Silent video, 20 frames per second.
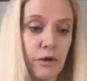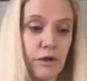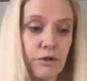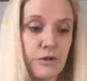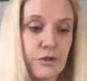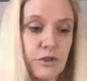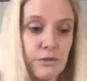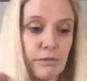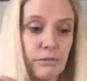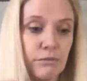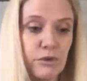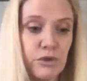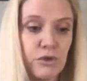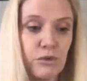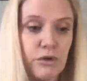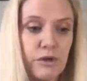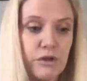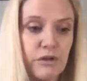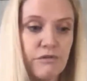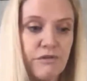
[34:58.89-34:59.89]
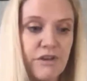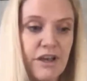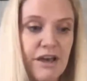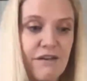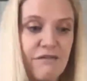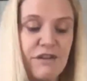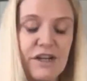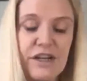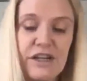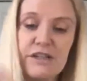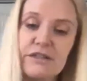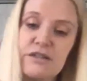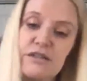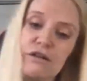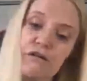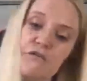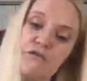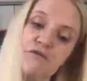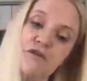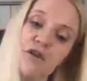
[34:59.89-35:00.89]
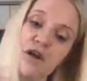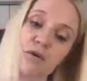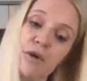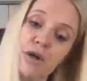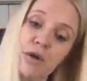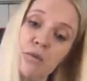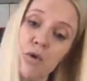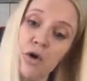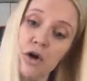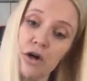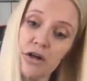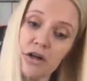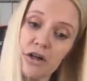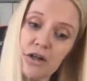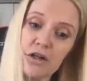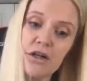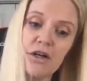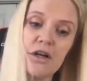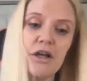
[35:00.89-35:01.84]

some sort of evidence of flowing water.